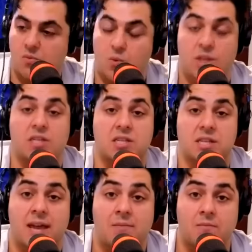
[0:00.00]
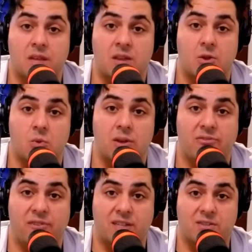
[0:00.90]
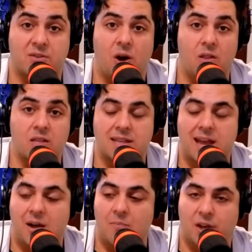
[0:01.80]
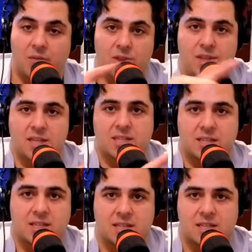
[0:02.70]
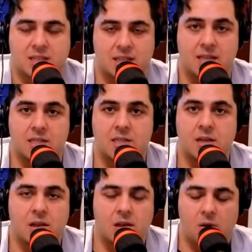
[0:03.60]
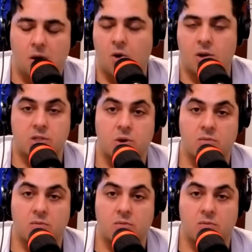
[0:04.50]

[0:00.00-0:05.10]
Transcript: this is it. Either we right. fix all this now, I'm done with this, this, this, and this, or it's